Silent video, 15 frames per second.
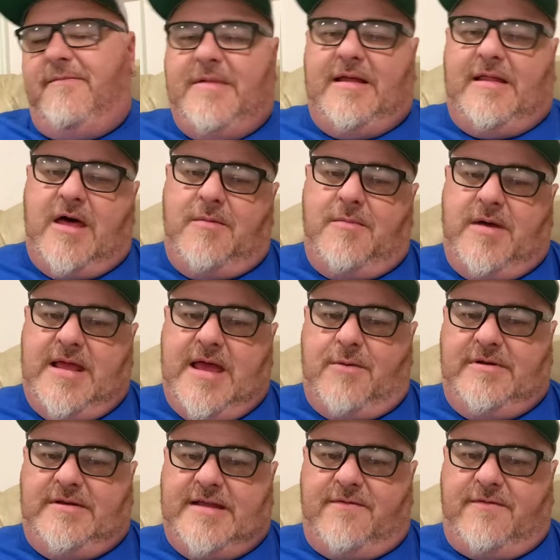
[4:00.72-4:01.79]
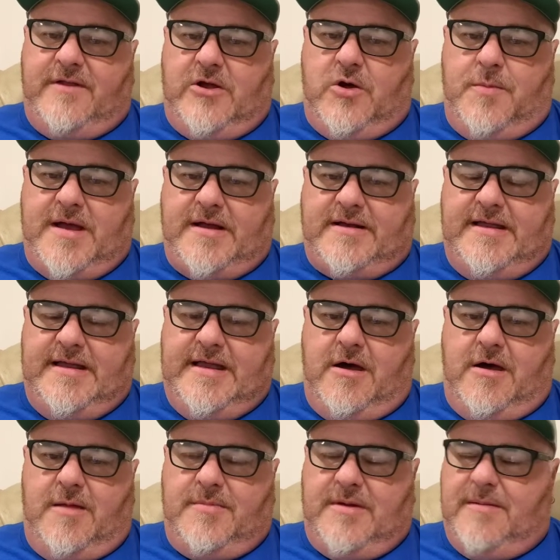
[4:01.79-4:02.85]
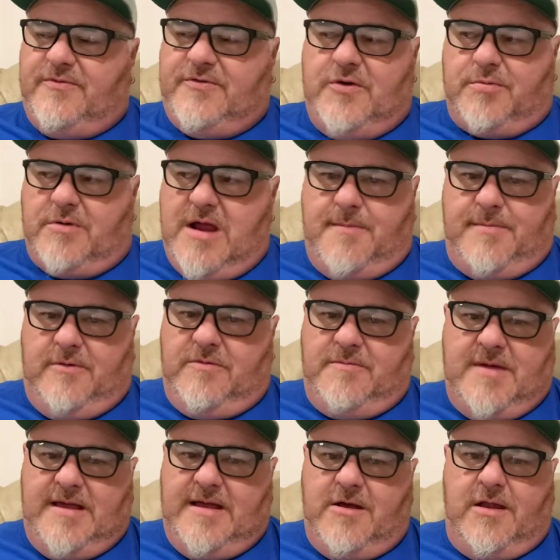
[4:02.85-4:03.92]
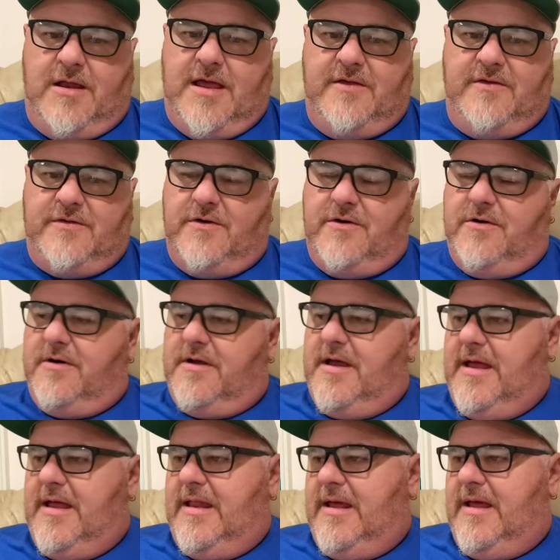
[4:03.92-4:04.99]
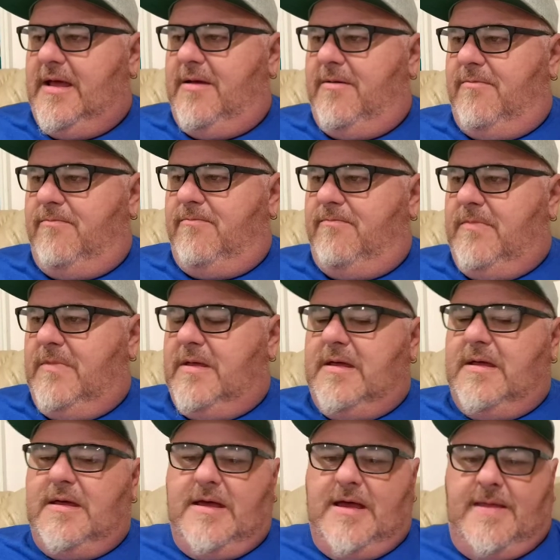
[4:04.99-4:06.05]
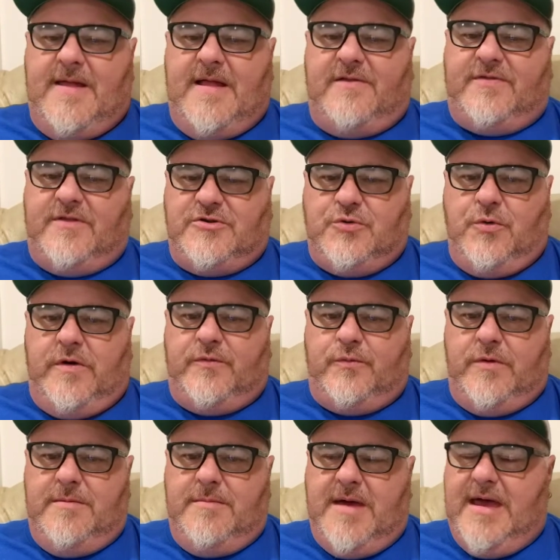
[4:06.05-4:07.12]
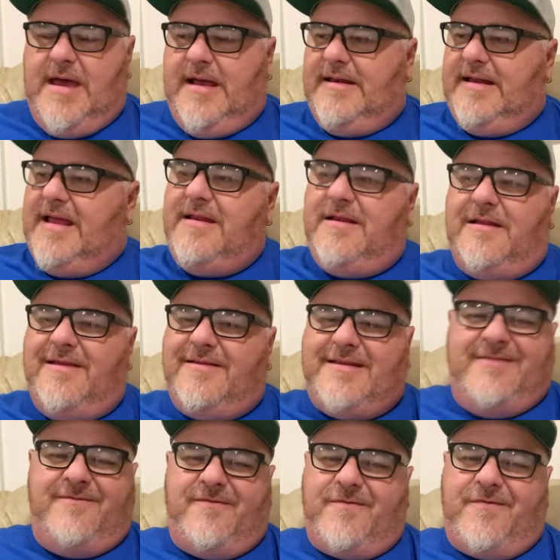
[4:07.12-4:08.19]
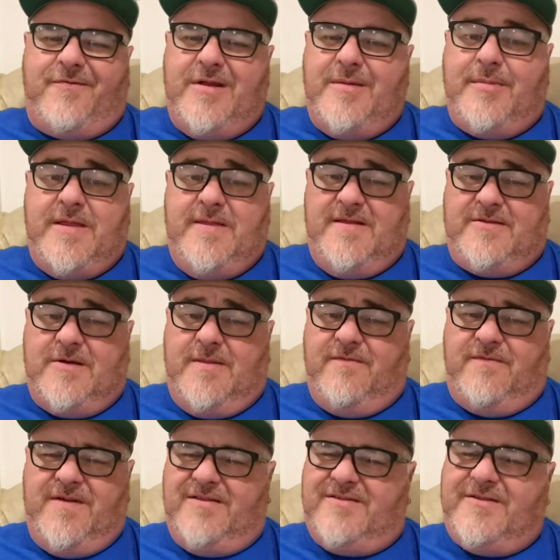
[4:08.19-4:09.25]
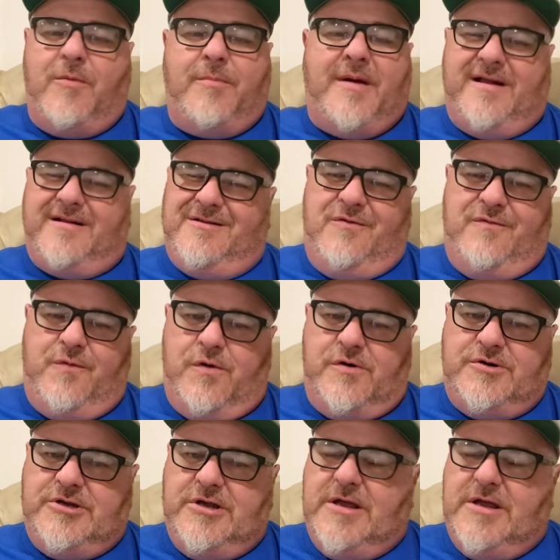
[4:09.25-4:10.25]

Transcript: me a lot of money, I would definitely go back to Aeon. But I'm super happy with my Aeon laser. And that's the choice we made. And listen, for anybody that's on the fence, don't buy a Glowforge.